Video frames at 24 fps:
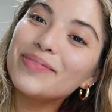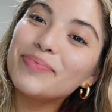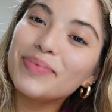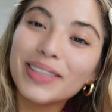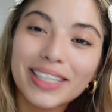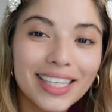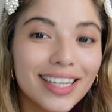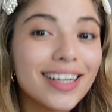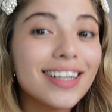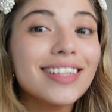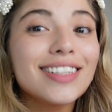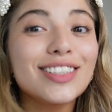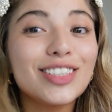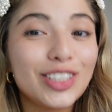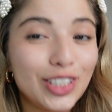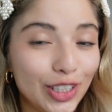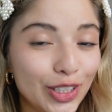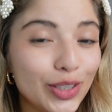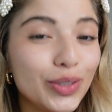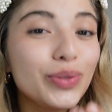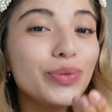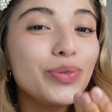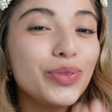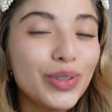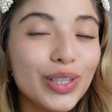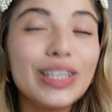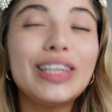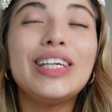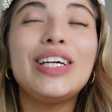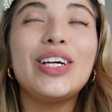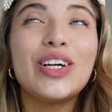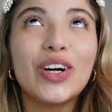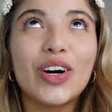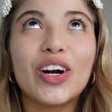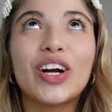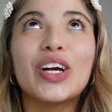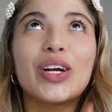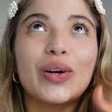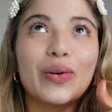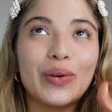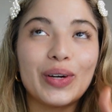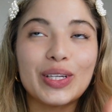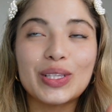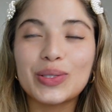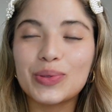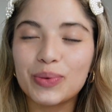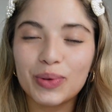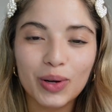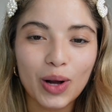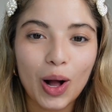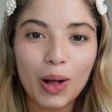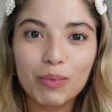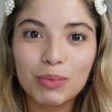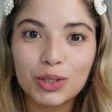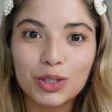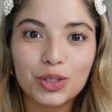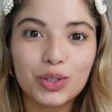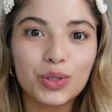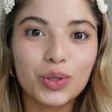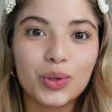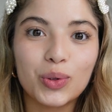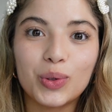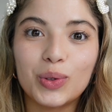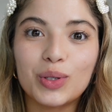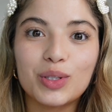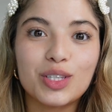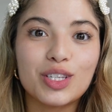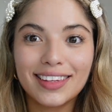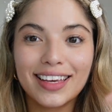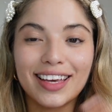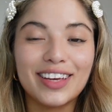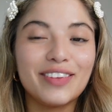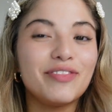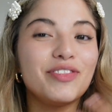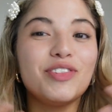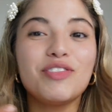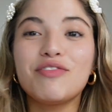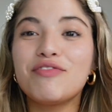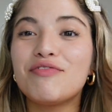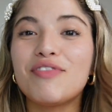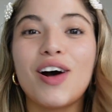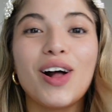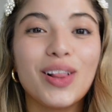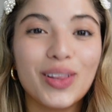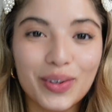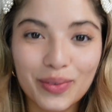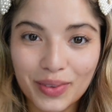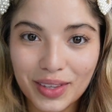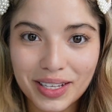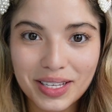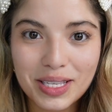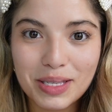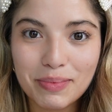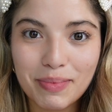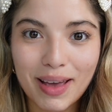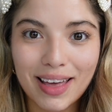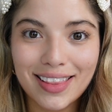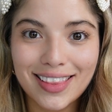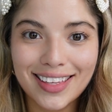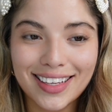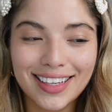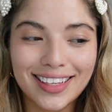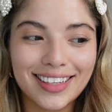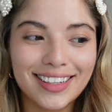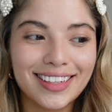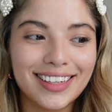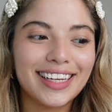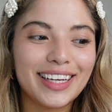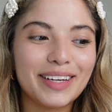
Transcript: because you really are going to accomplish your goals if you follow this method.